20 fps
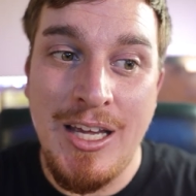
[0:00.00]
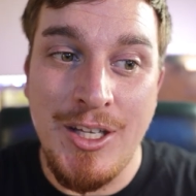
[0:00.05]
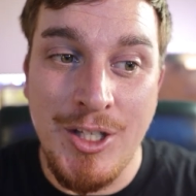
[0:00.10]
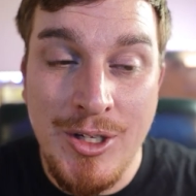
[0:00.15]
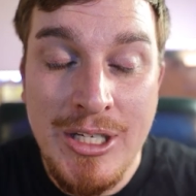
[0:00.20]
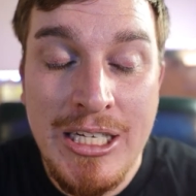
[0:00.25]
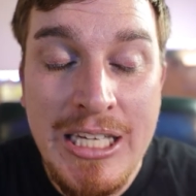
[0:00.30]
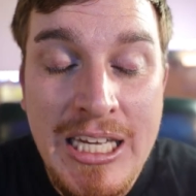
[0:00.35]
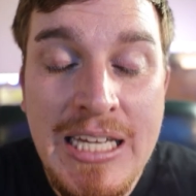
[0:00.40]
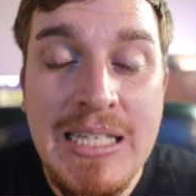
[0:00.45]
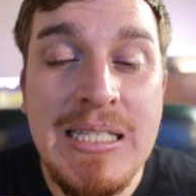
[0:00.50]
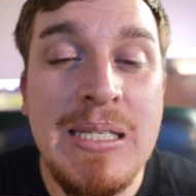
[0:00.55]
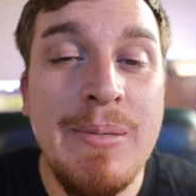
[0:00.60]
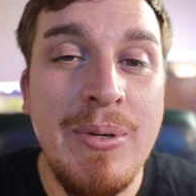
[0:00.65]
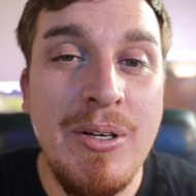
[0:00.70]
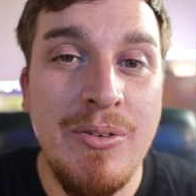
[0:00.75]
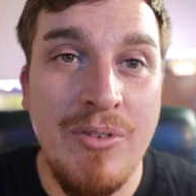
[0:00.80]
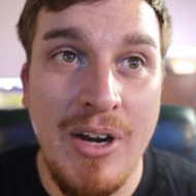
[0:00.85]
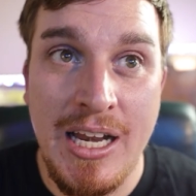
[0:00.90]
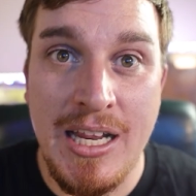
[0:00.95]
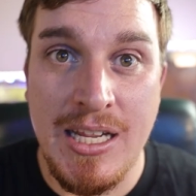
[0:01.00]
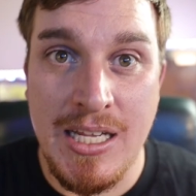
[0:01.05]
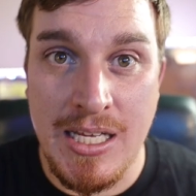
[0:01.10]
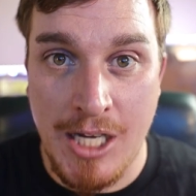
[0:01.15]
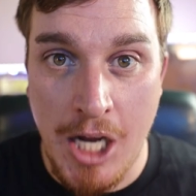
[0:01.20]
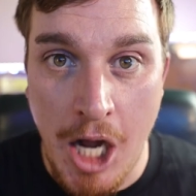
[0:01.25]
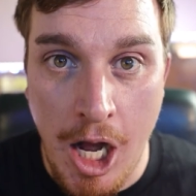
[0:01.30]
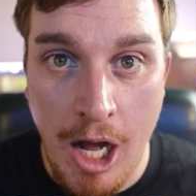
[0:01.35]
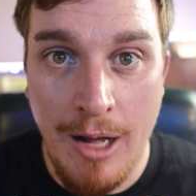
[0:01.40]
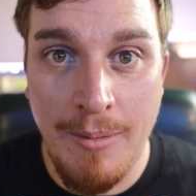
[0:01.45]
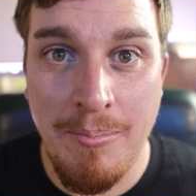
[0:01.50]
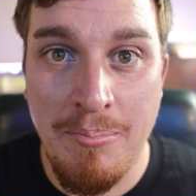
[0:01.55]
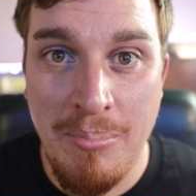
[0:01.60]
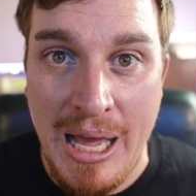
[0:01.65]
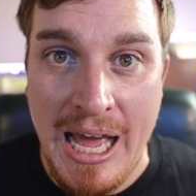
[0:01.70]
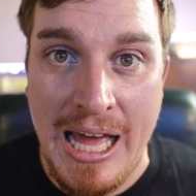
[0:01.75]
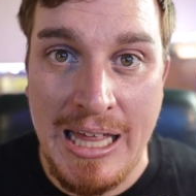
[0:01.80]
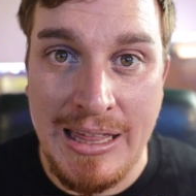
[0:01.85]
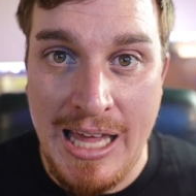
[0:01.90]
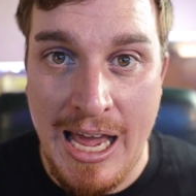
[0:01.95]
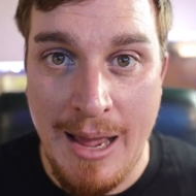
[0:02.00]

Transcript: You need to be ready to combat